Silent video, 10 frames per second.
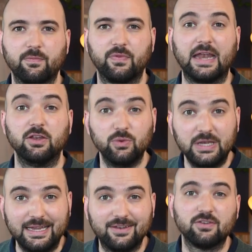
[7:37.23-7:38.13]
that you
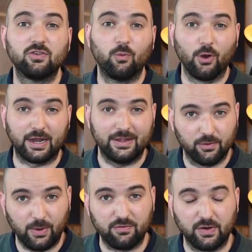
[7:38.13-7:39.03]
need to work in
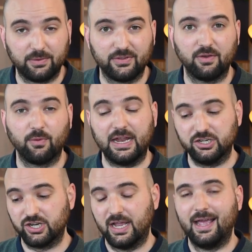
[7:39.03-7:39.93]
the right frequency range.